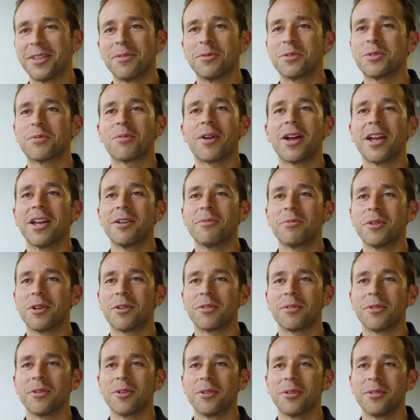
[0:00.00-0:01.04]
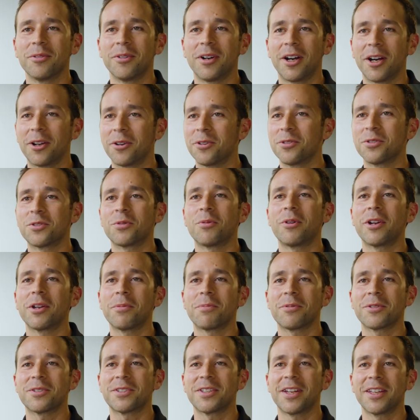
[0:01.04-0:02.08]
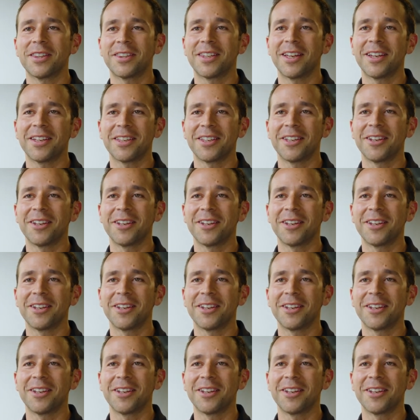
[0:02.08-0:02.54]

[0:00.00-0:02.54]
he was right, we grew 120% that